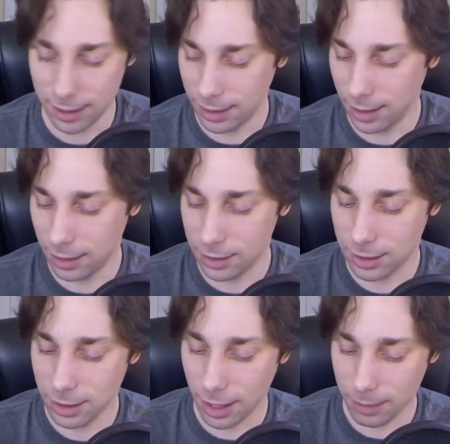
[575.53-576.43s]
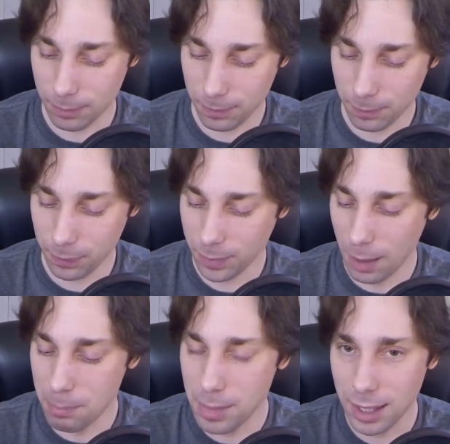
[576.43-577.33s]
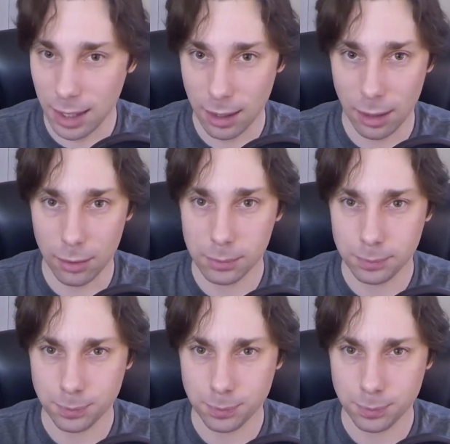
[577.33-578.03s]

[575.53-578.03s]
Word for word: in here just like a minute ago.